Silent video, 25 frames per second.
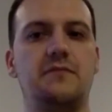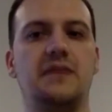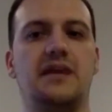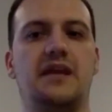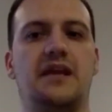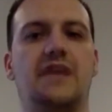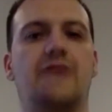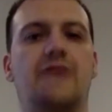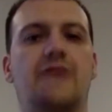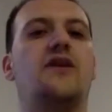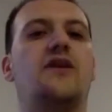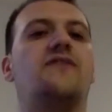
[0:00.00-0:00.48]

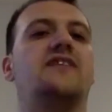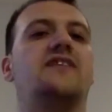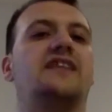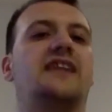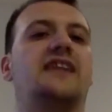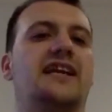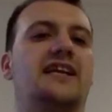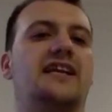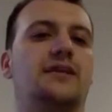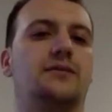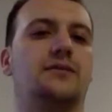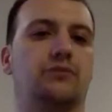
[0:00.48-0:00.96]
If you have a
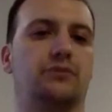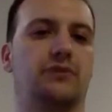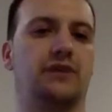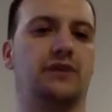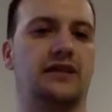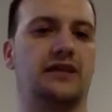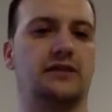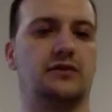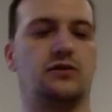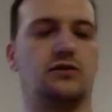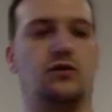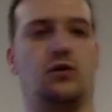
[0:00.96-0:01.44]
data
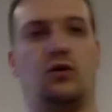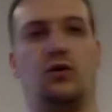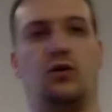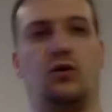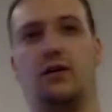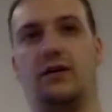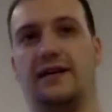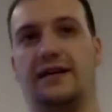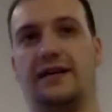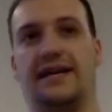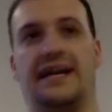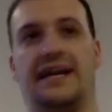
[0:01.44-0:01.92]
breach,
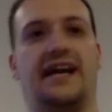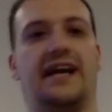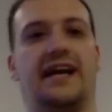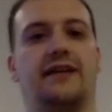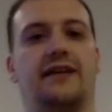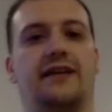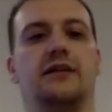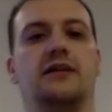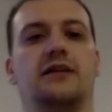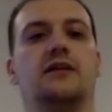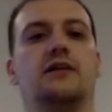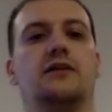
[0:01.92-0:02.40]
or
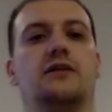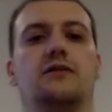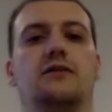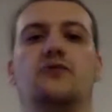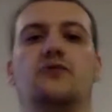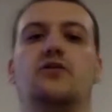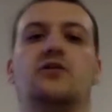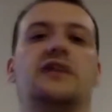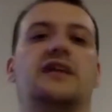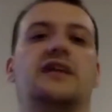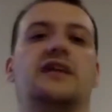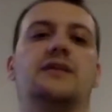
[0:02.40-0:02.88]
again, you've
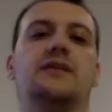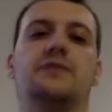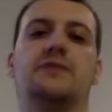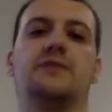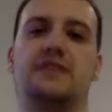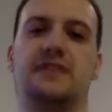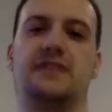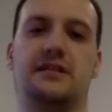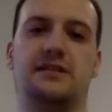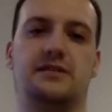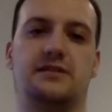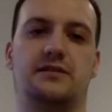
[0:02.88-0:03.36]
not taken the
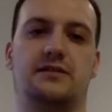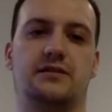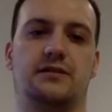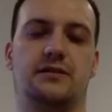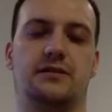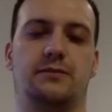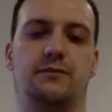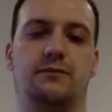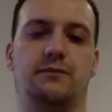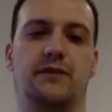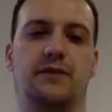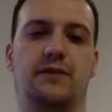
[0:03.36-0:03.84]

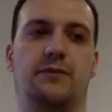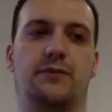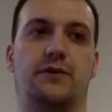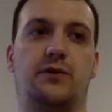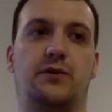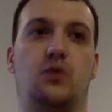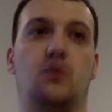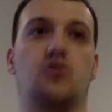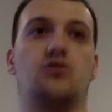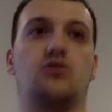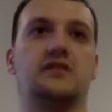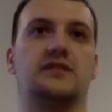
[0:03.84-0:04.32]

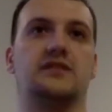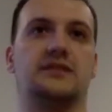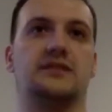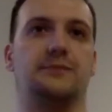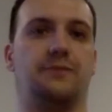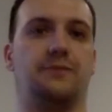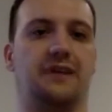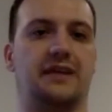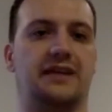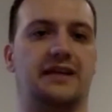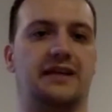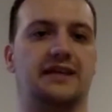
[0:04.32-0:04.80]
precautions in
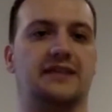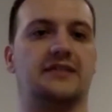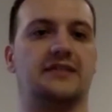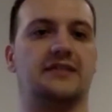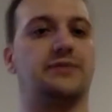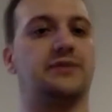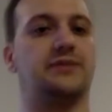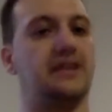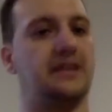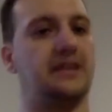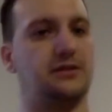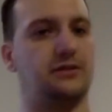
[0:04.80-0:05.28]
place to
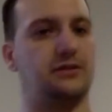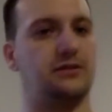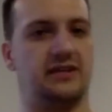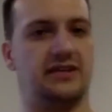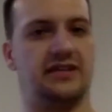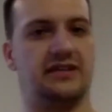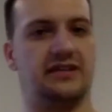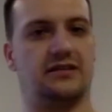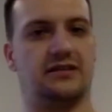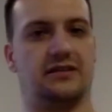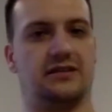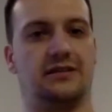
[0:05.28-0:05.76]
protect your
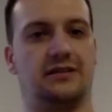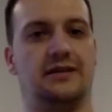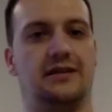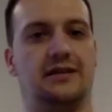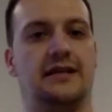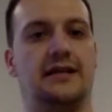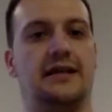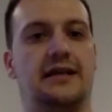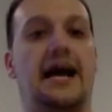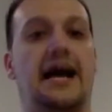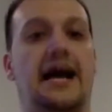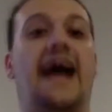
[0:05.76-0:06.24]
data,
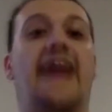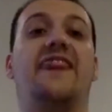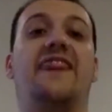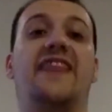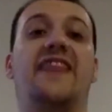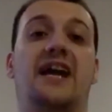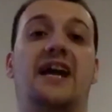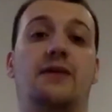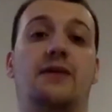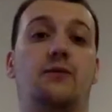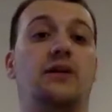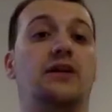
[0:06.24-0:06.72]
and
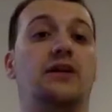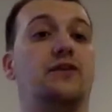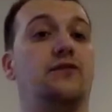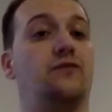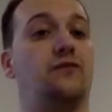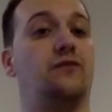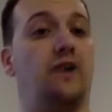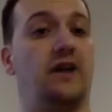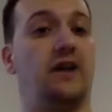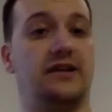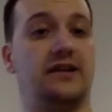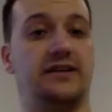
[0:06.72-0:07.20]
then when you
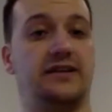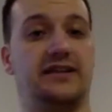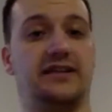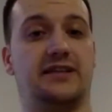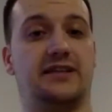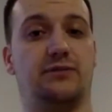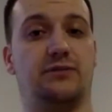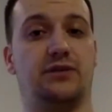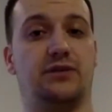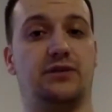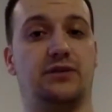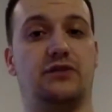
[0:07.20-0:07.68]
find a
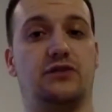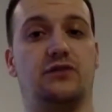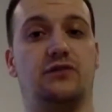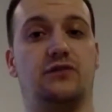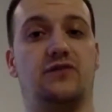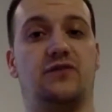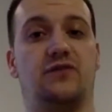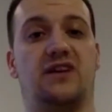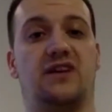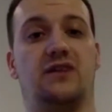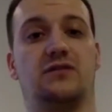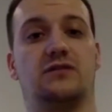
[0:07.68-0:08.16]
data breach, you
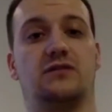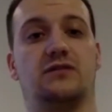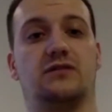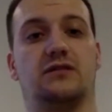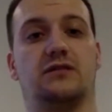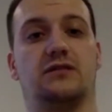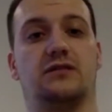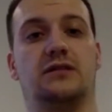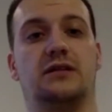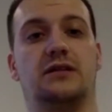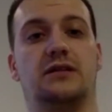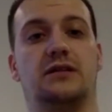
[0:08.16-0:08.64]
fail
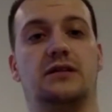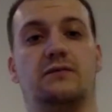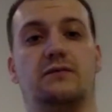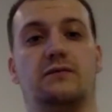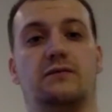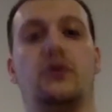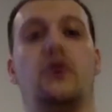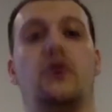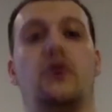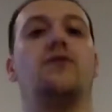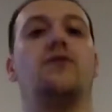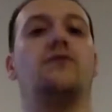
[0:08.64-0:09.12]
to
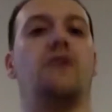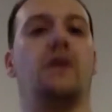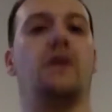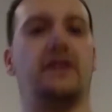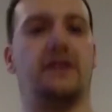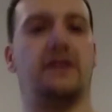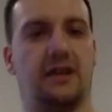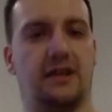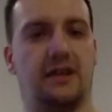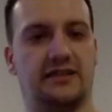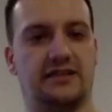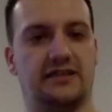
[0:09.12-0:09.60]
notify
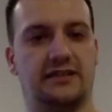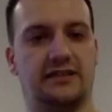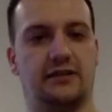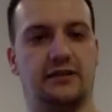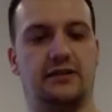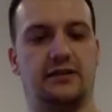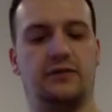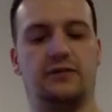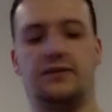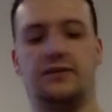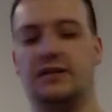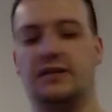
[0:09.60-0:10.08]
the
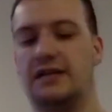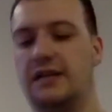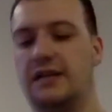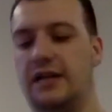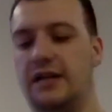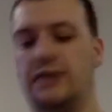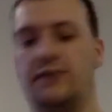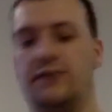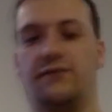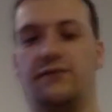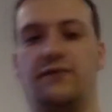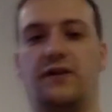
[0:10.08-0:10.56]
ICO
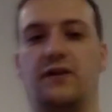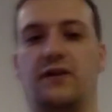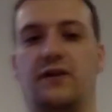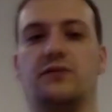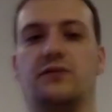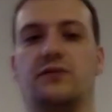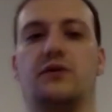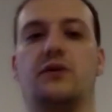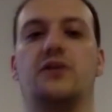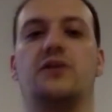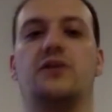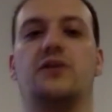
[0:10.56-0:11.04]
and you fail
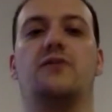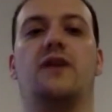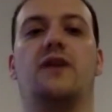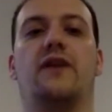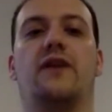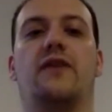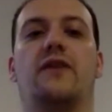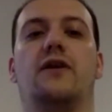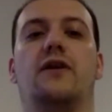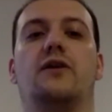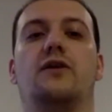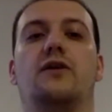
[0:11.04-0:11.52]
to notify
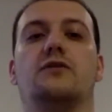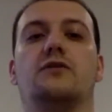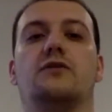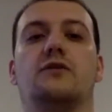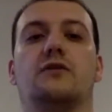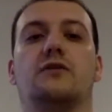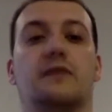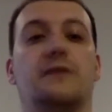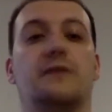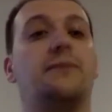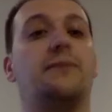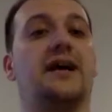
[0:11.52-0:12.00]
those
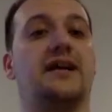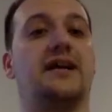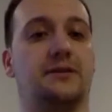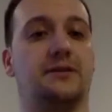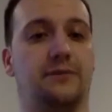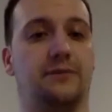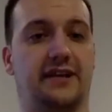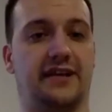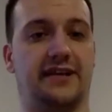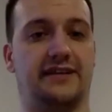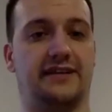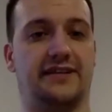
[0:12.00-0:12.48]
who are
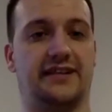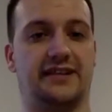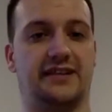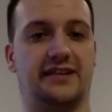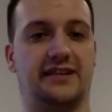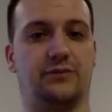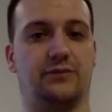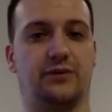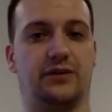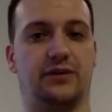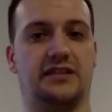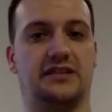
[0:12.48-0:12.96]
impacted by that
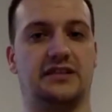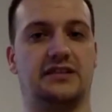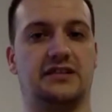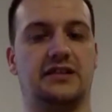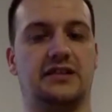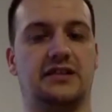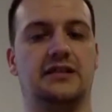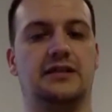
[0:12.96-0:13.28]
data breach,